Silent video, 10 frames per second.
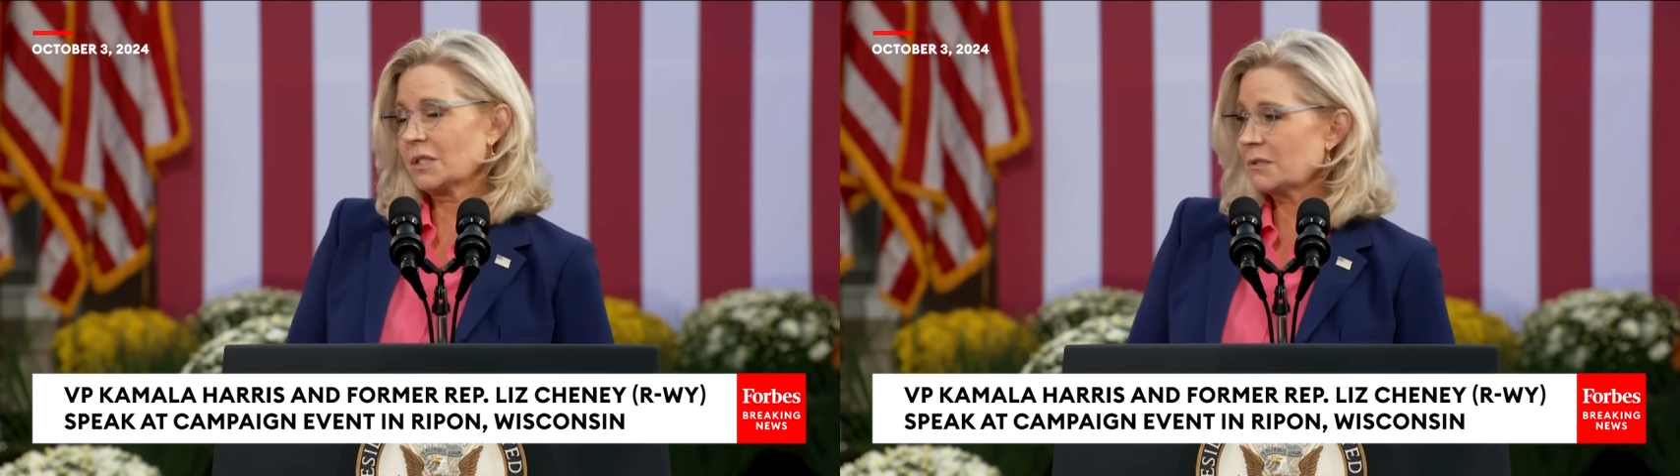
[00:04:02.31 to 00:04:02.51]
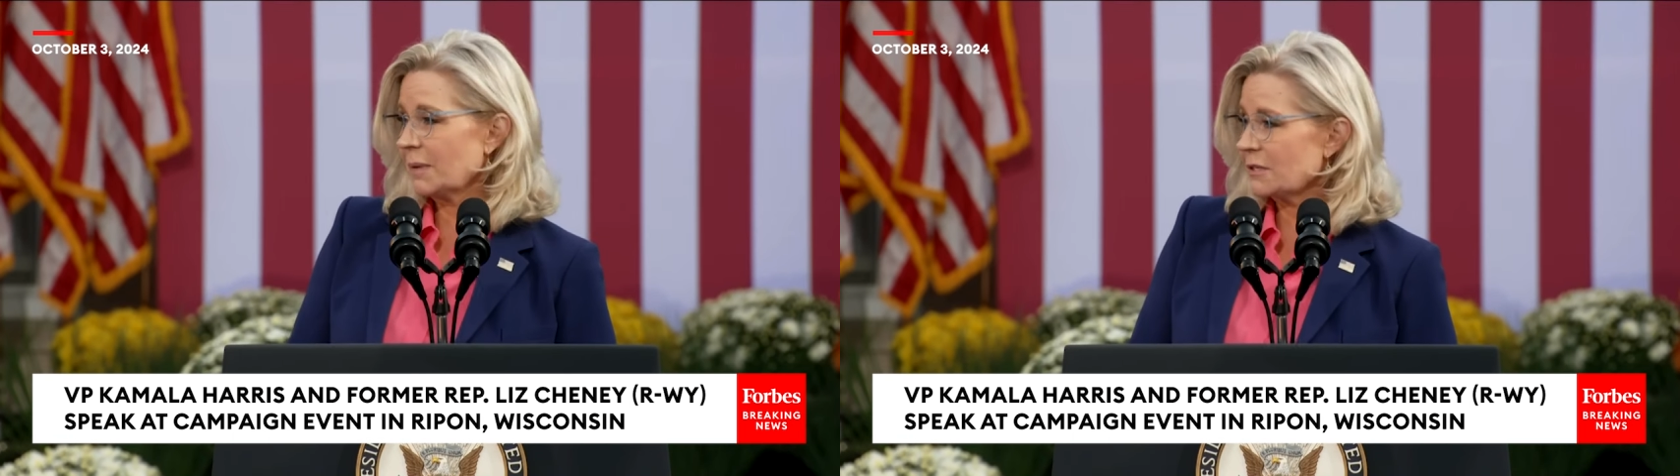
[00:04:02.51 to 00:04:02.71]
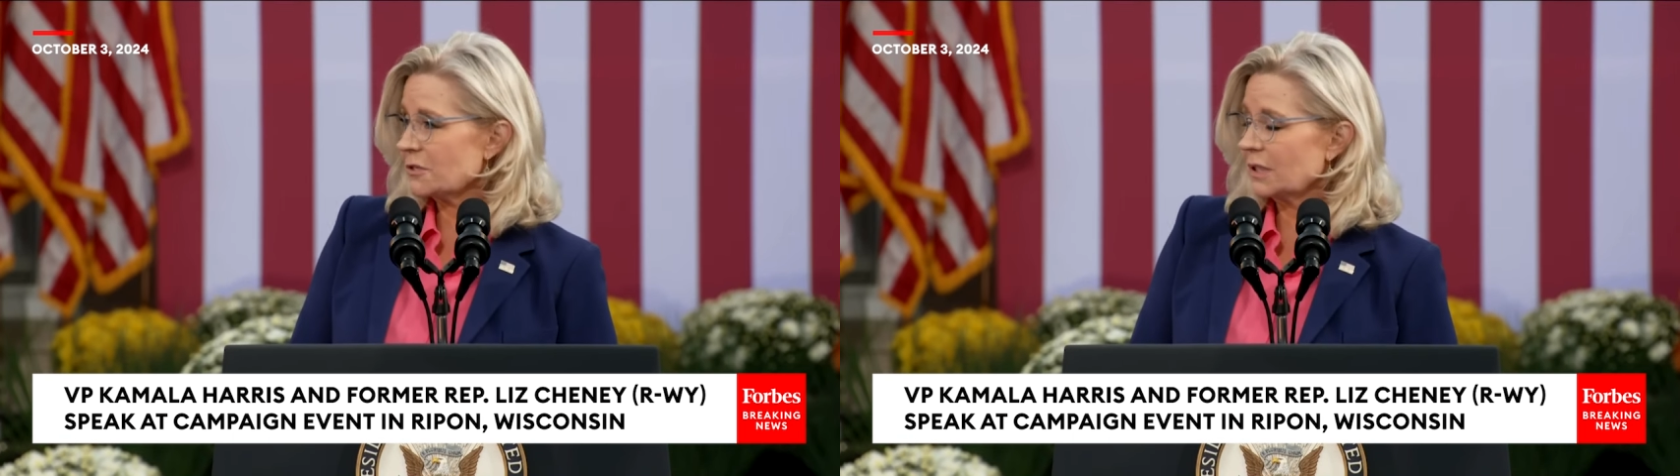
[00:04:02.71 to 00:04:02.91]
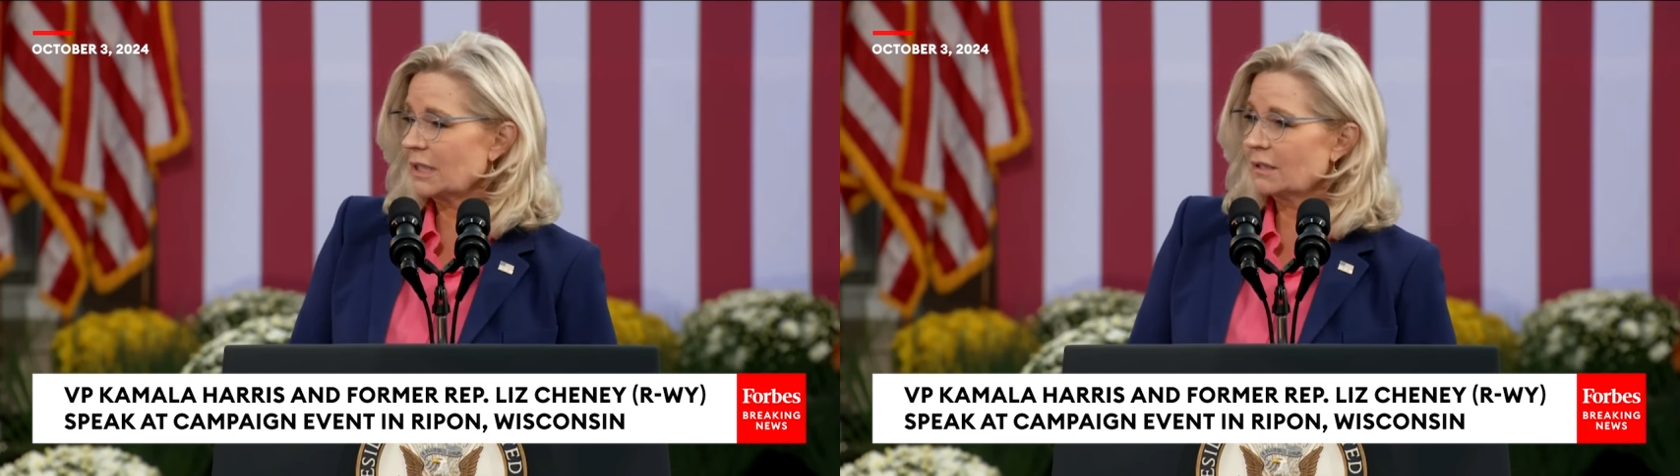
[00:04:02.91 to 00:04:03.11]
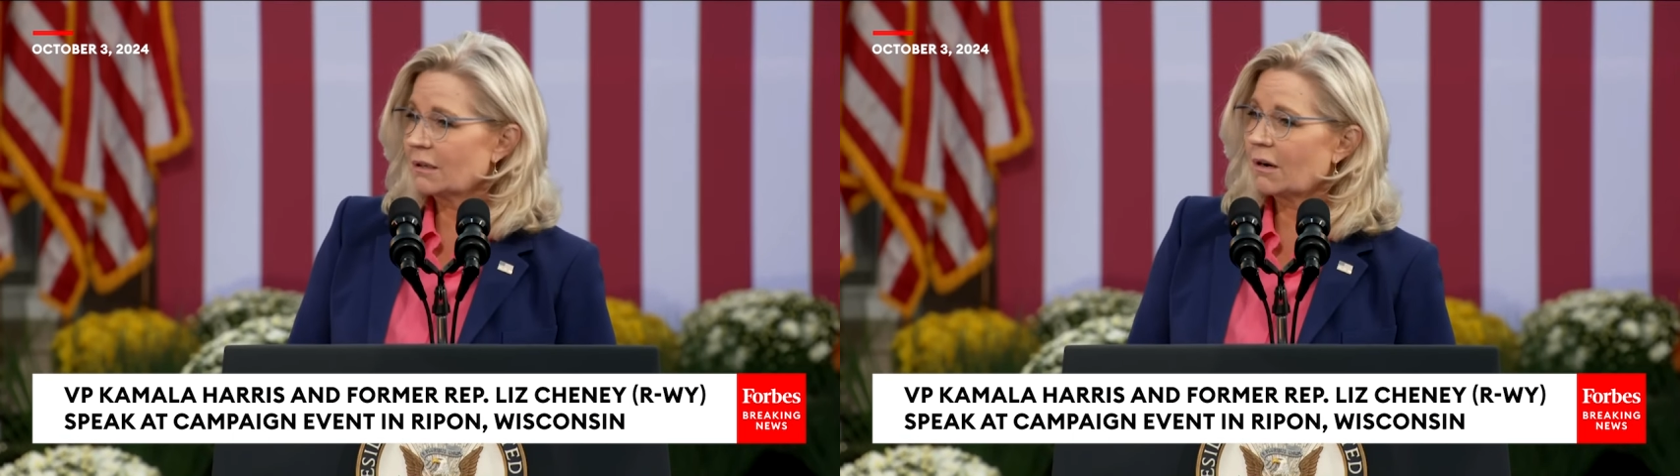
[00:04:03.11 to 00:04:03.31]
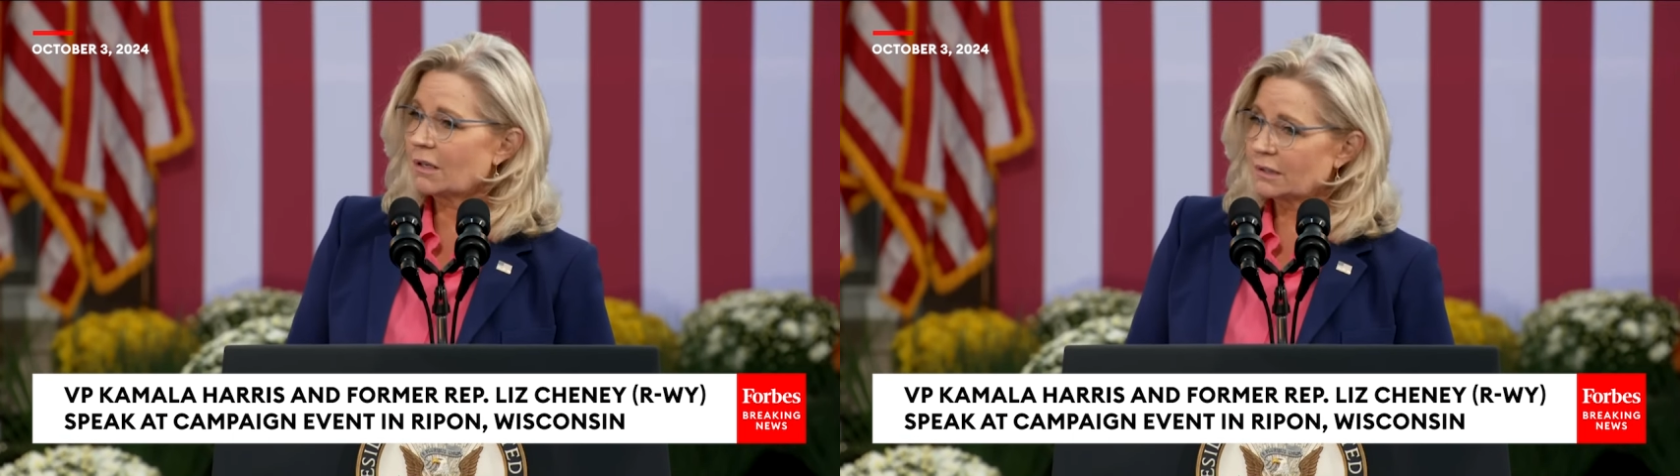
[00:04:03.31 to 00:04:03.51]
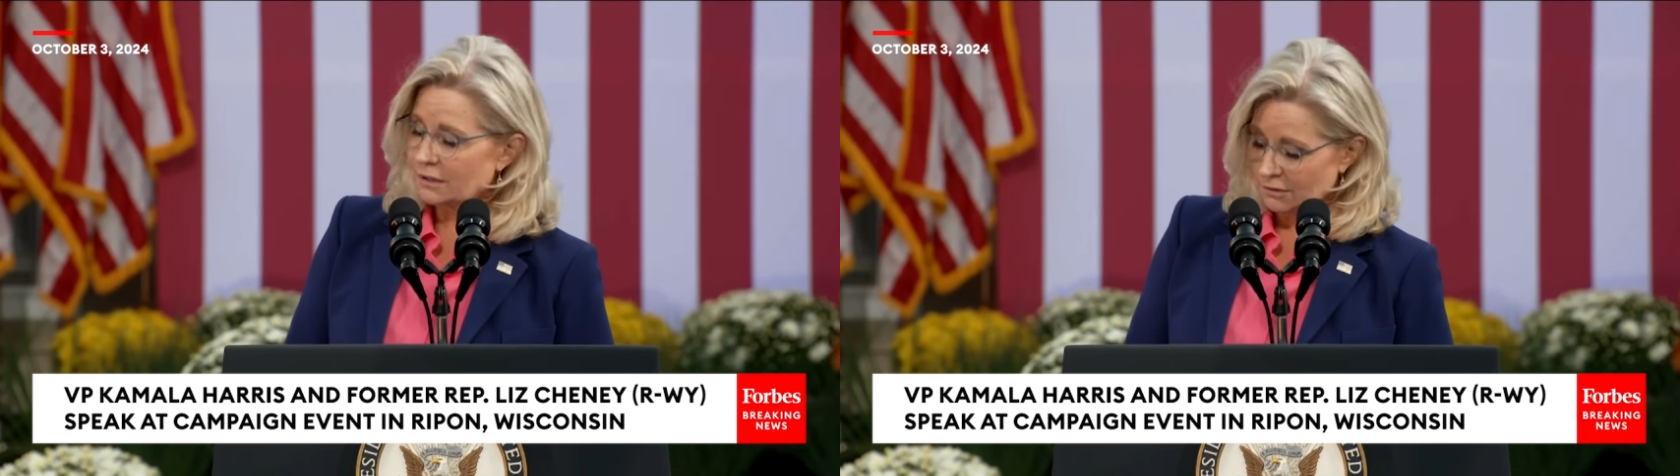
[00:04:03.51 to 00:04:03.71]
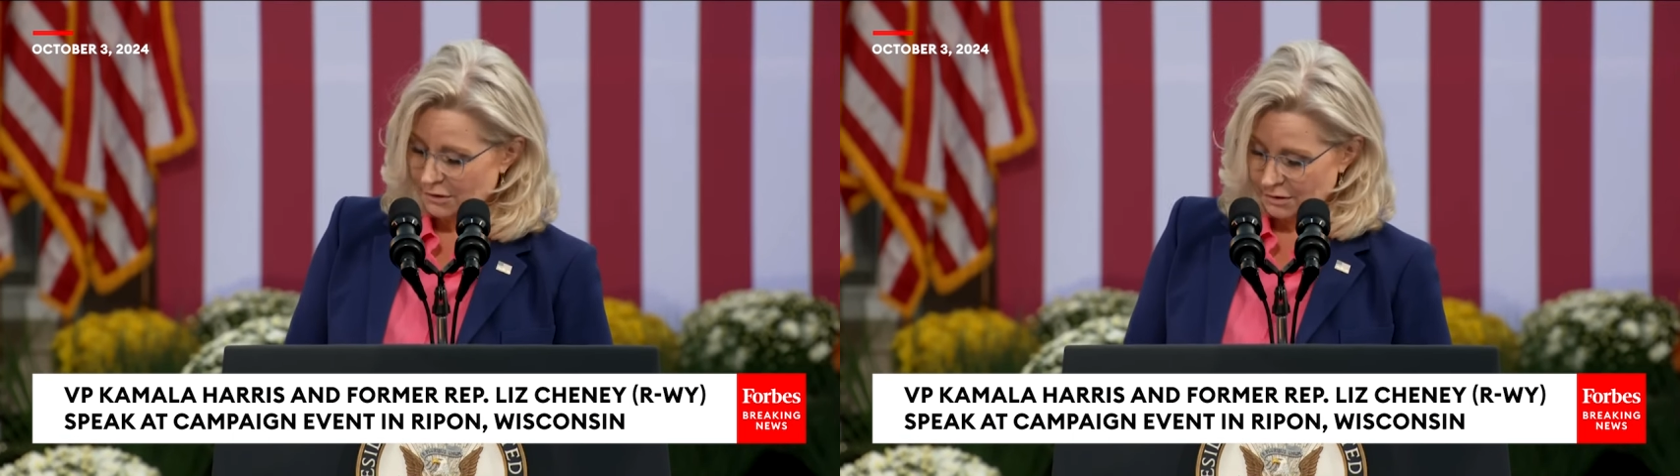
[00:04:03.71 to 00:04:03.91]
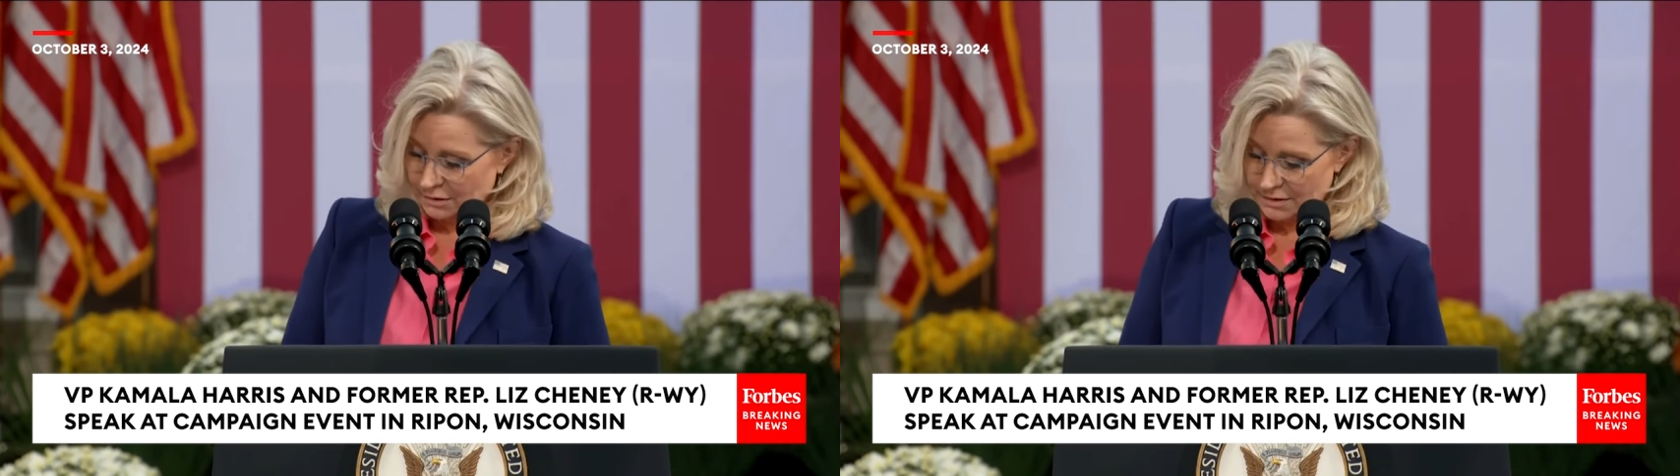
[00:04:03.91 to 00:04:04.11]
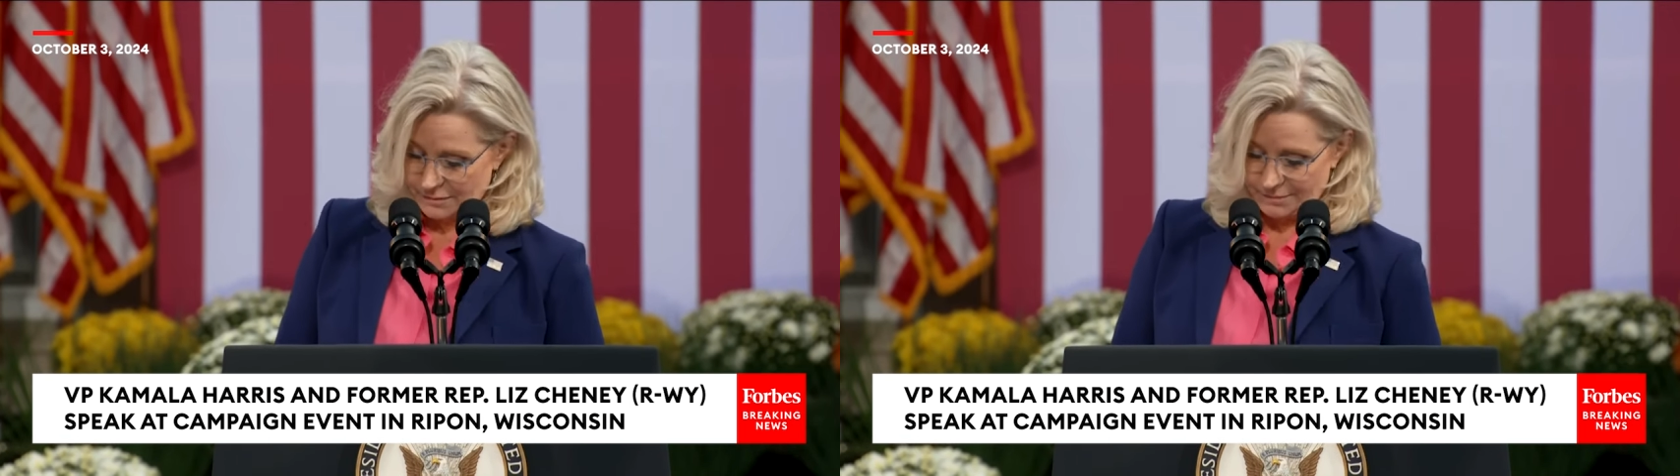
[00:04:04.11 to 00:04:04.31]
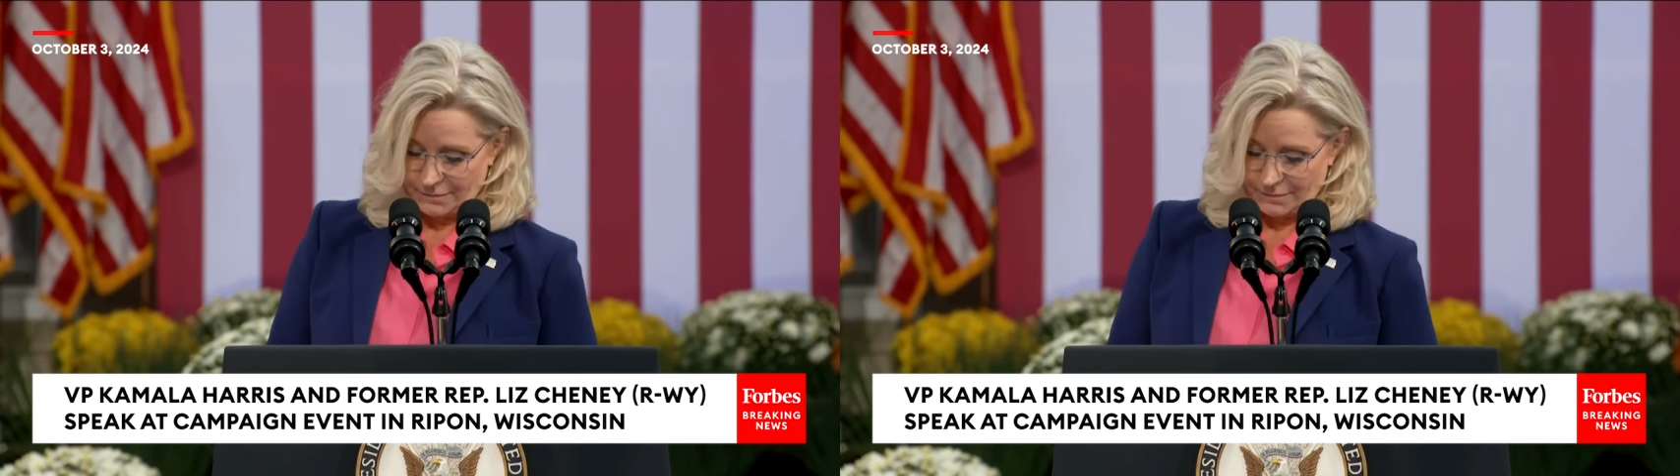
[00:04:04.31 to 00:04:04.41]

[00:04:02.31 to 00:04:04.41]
especially our little girls,